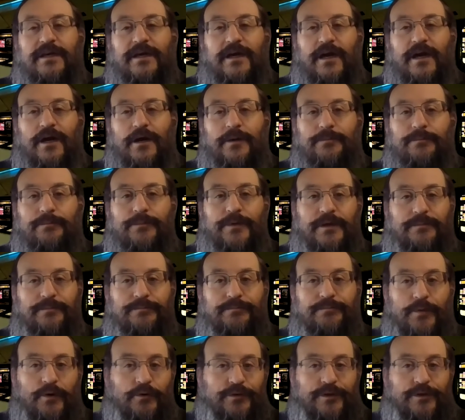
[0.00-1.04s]
But
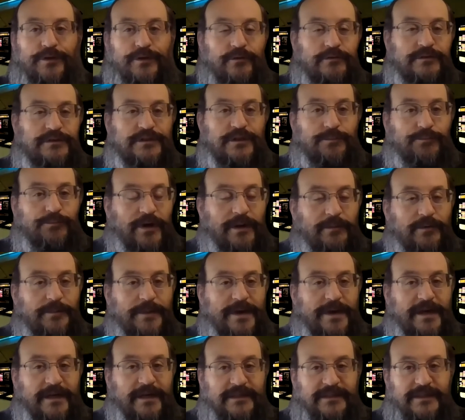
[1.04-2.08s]
both of those are
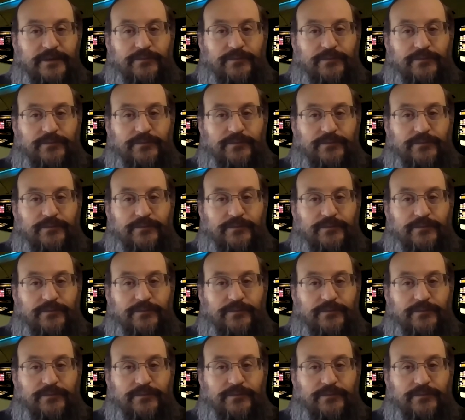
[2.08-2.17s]
problematic.